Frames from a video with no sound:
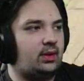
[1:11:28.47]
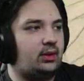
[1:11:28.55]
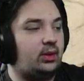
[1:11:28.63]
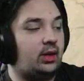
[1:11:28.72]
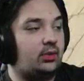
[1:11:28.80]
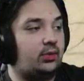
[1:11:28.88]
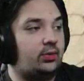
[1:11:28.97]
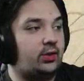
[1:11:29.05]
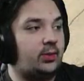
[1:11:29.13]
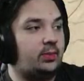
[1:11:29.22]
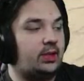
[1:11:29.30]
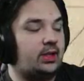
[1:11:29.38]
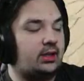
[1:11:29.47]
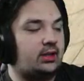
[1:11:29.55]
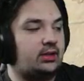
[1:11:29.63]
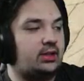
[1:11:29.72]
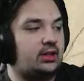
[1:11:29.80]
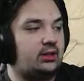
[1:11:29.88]
You got a flip, Kyle? I'll
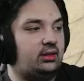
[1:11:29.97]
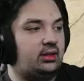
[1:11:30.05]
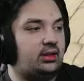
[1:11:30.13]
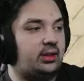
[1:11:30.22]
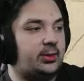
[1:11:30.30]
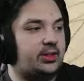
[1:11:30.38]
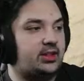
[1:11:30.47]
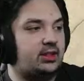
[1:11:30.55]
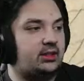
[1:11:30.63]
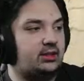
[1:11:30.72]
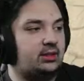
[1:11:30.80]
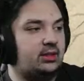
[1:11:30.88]
take a look. I'm excited.